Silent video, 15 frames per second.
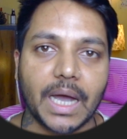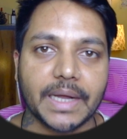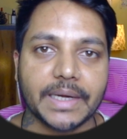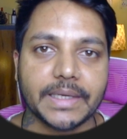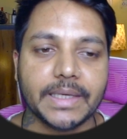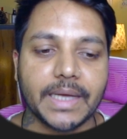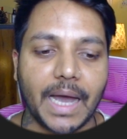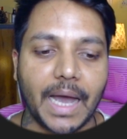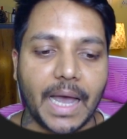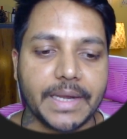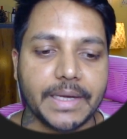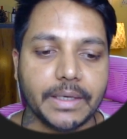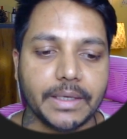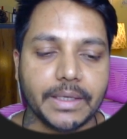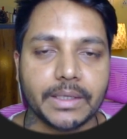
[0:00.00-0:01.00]
ID, I
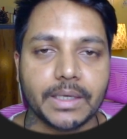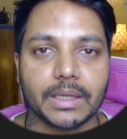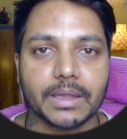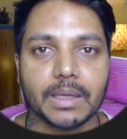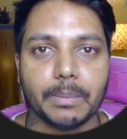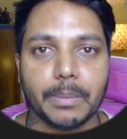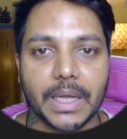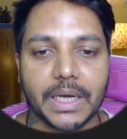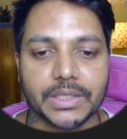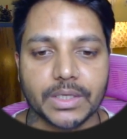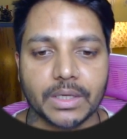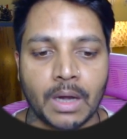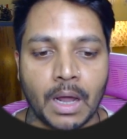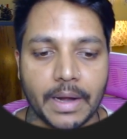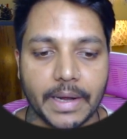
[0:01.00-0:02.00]
need the
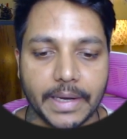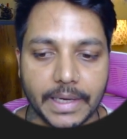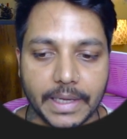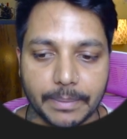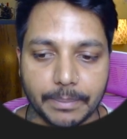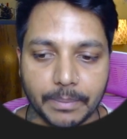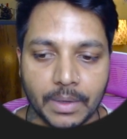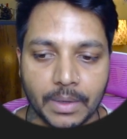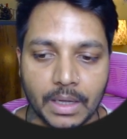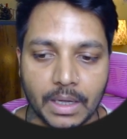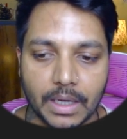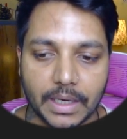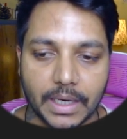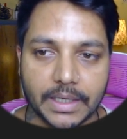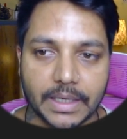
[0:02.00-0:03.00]
manager name.
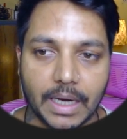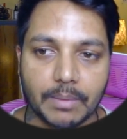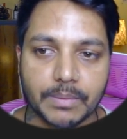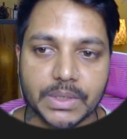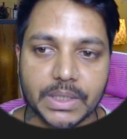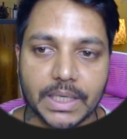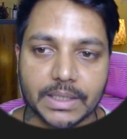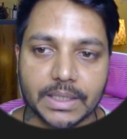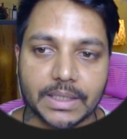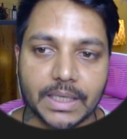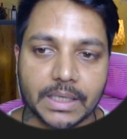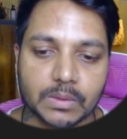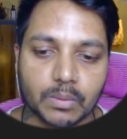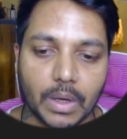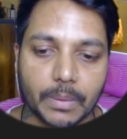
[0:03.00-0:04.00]
Right now I'm saying that there
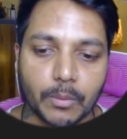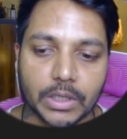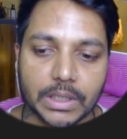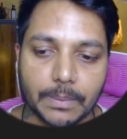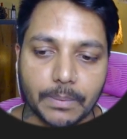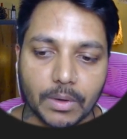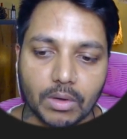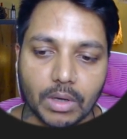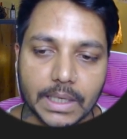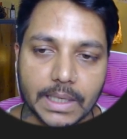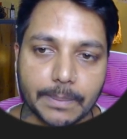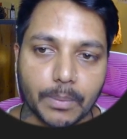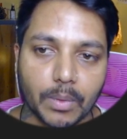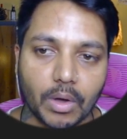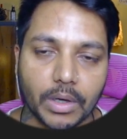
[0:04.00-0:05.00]
is one more table called
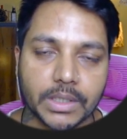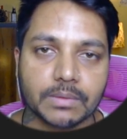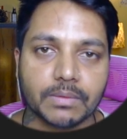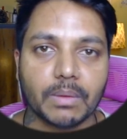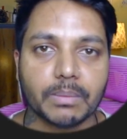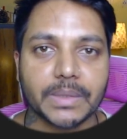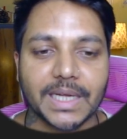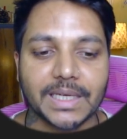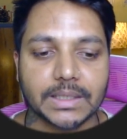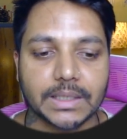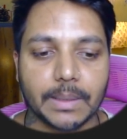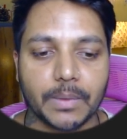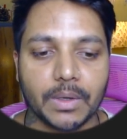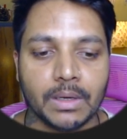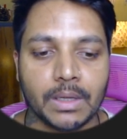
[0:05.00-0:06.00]
employees. From that
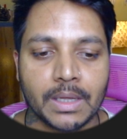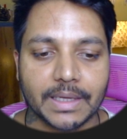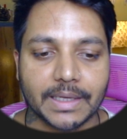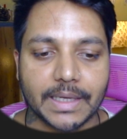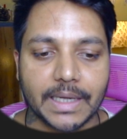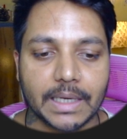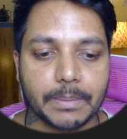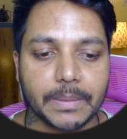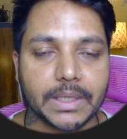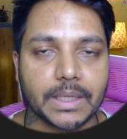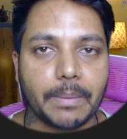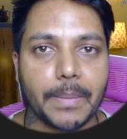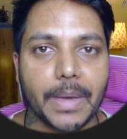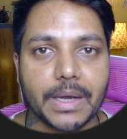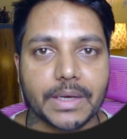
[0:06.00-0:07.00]
table get me the
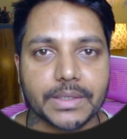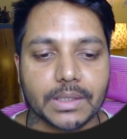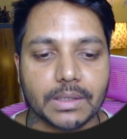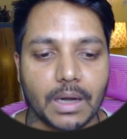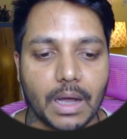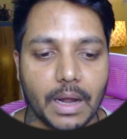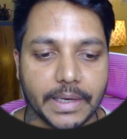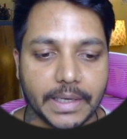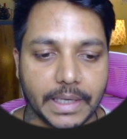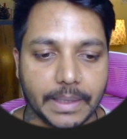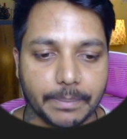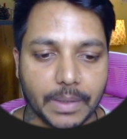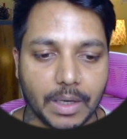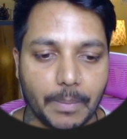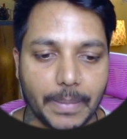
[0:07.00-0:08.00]
manager
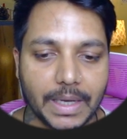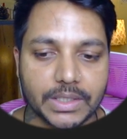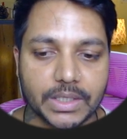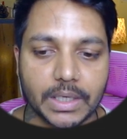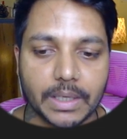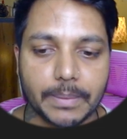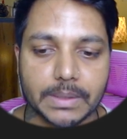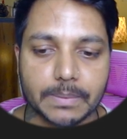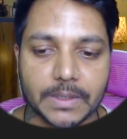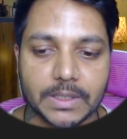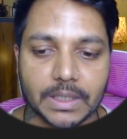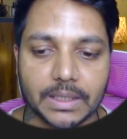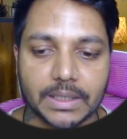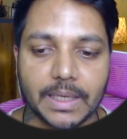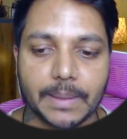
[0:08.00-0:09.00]
name. Now manager name is
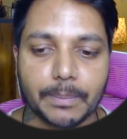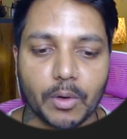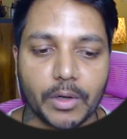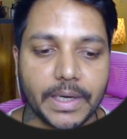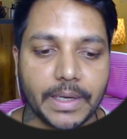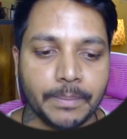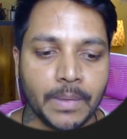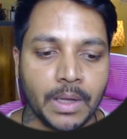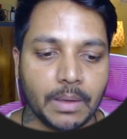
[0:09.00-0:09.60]
basically the employee name,